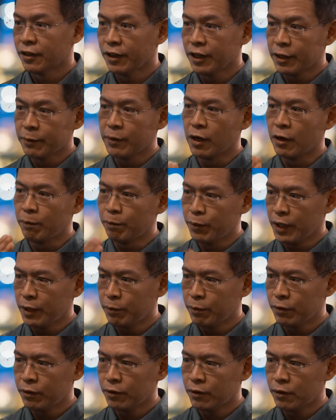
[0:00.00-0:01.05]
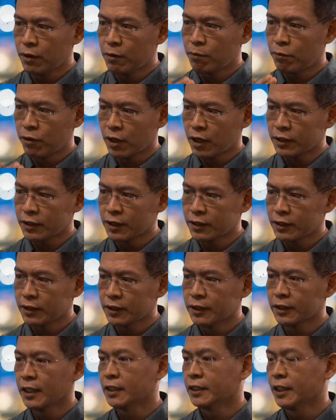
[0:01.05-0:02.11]
Think about people,
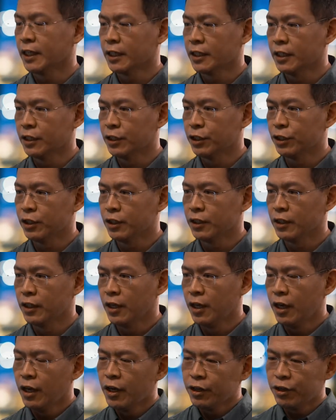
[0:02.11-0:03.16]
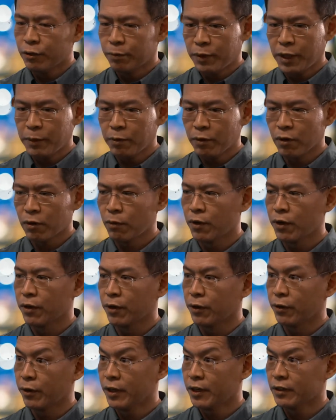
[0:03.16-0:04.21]
processes, and technology. Your people are one of
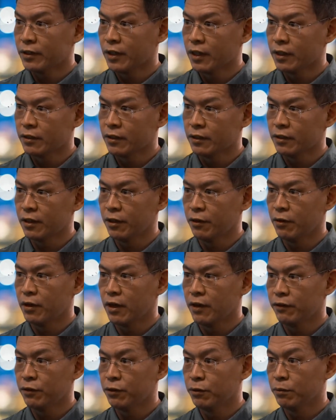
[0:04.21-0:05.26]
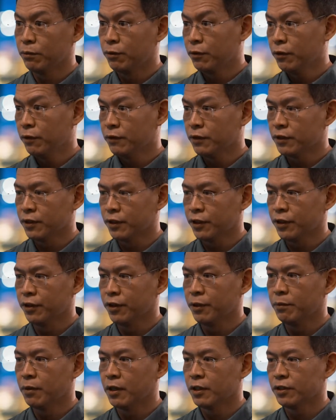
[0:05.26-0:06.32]
the greatest assets that you have to improve the
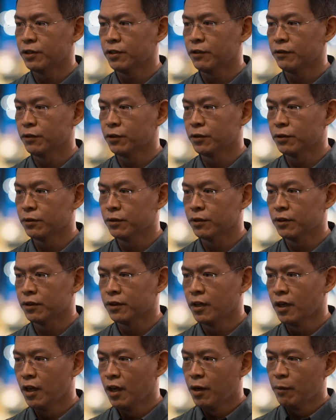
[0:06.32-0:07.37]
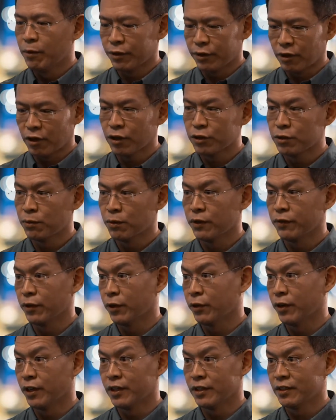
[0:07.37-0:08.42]
security posture of your stores, but they're also one of
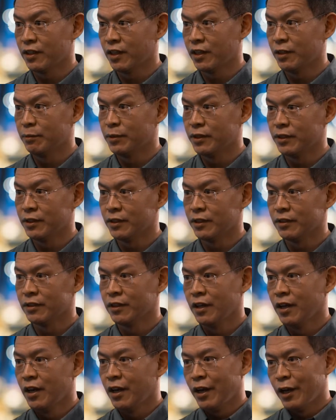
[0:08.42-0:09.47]
your greatest liabilities.